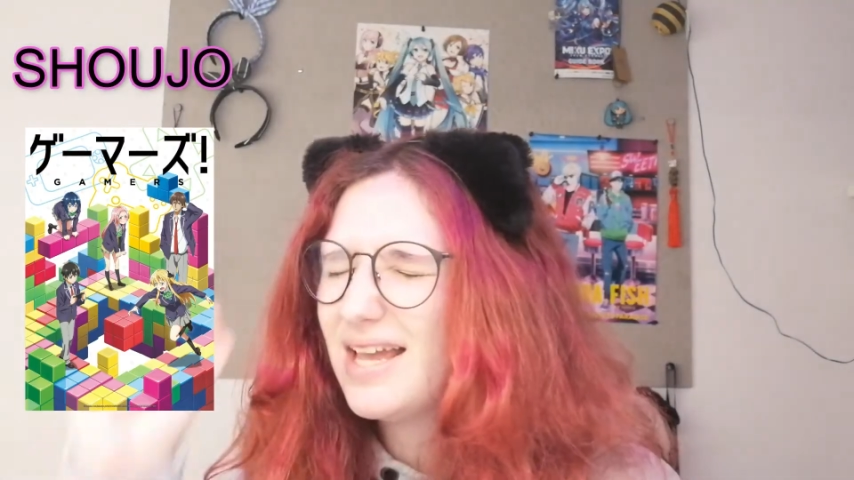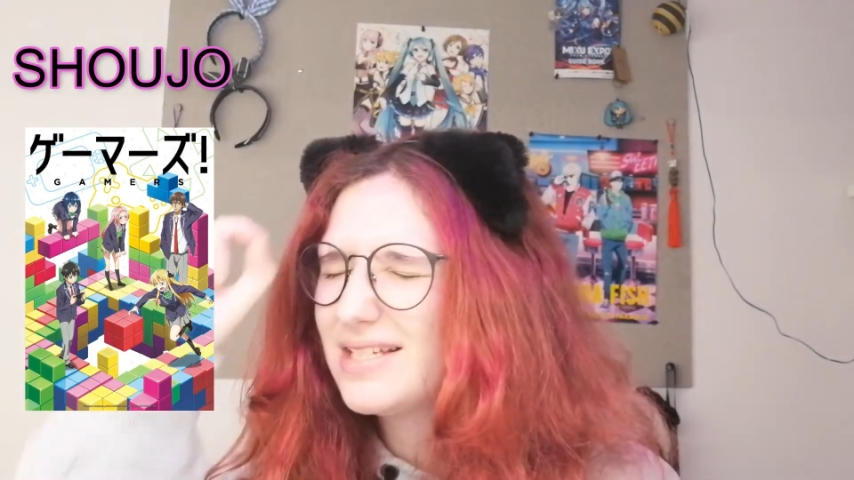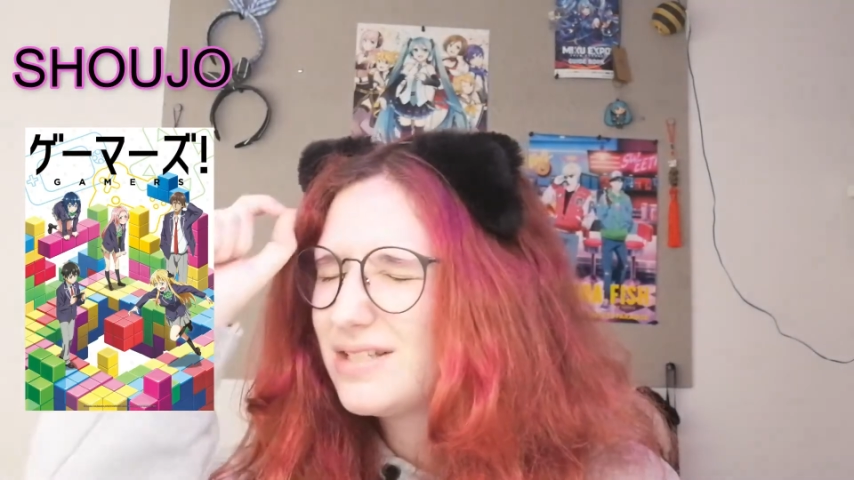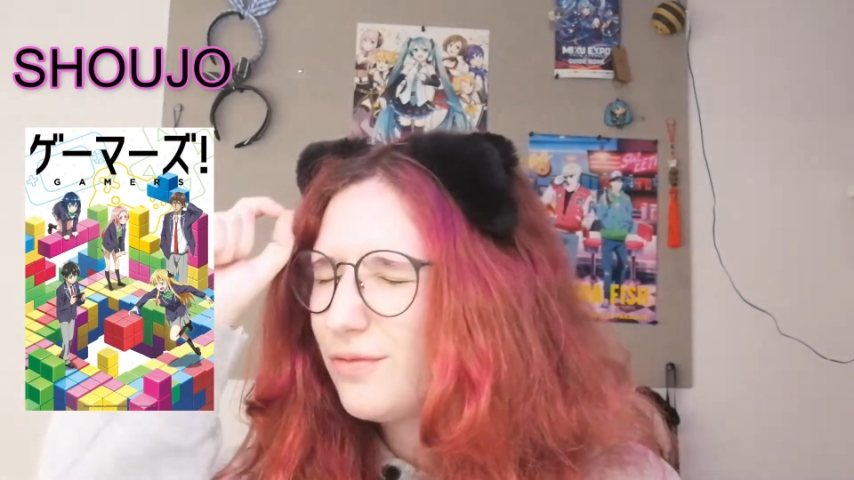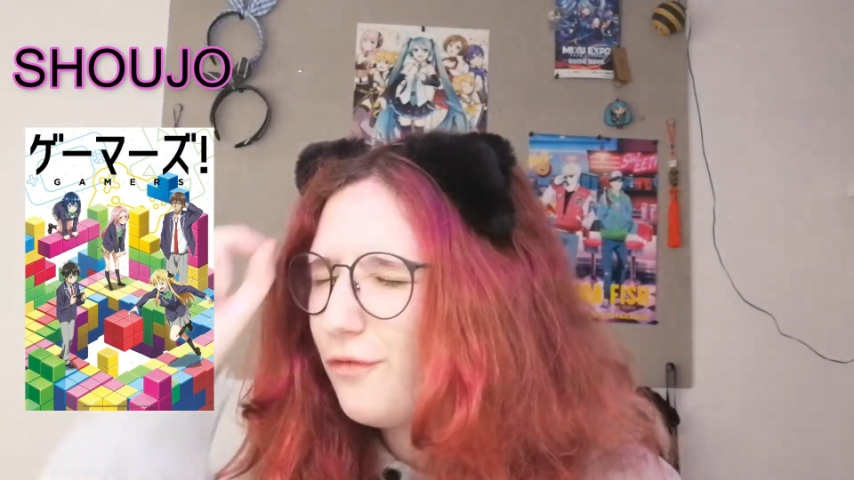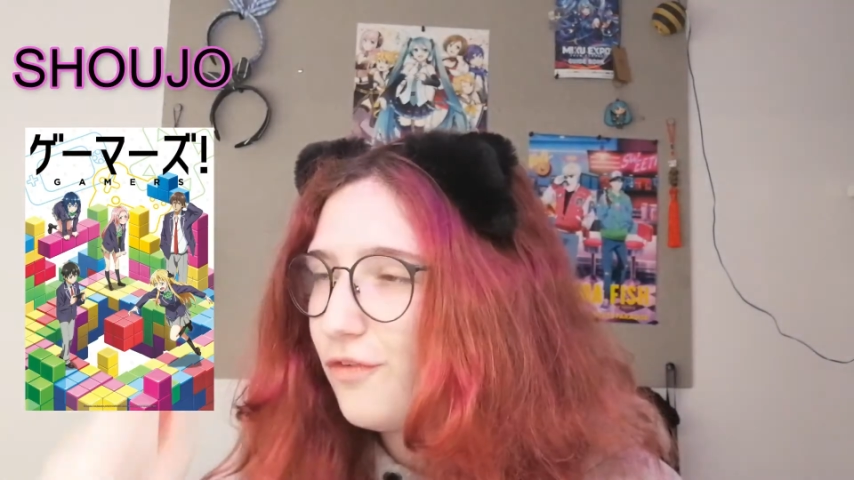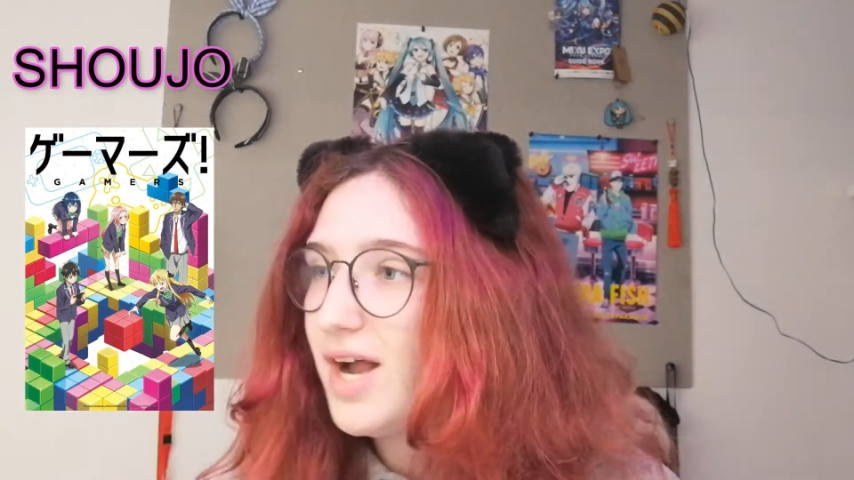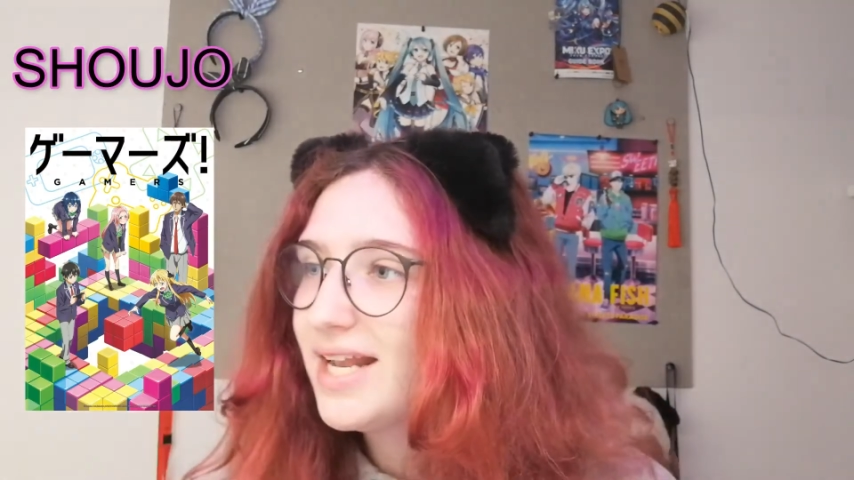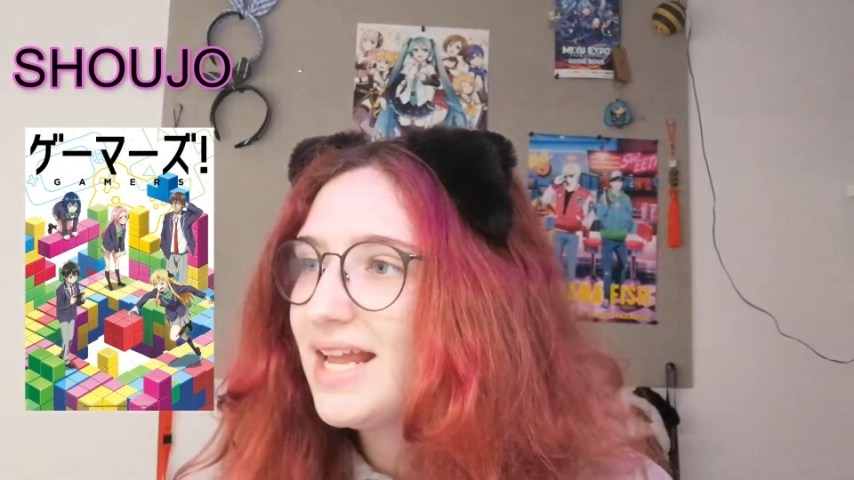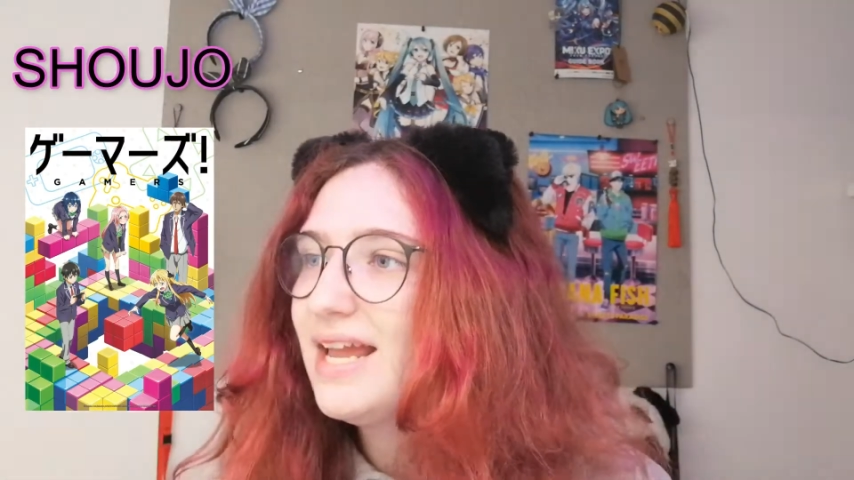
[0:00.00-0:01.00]
It's
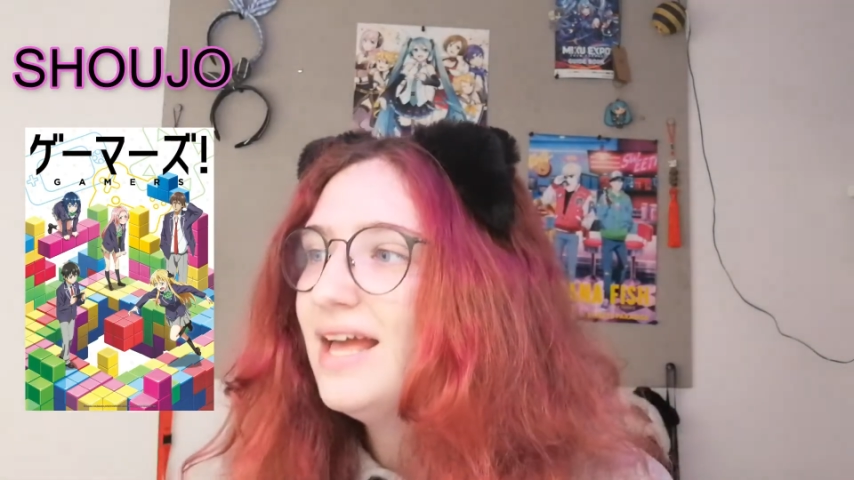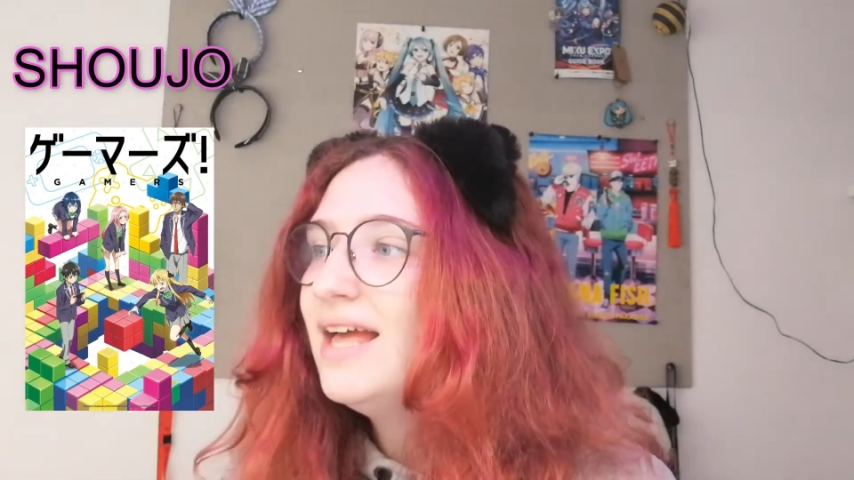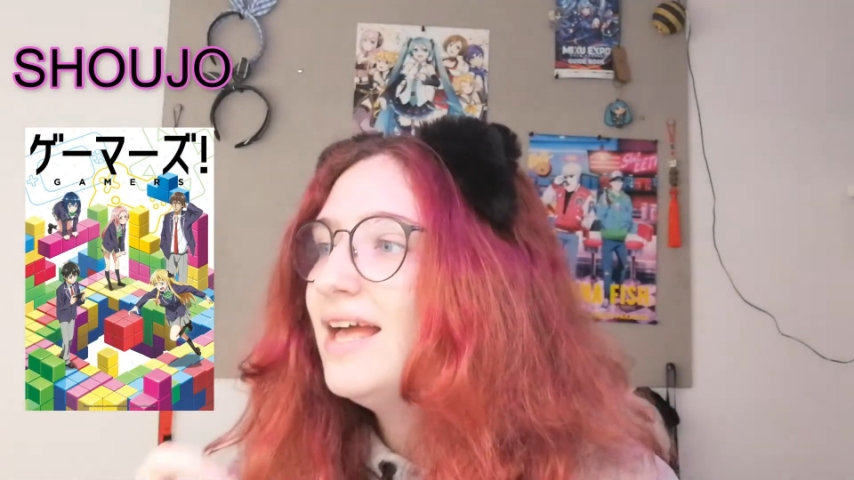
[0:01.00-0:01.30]
funny.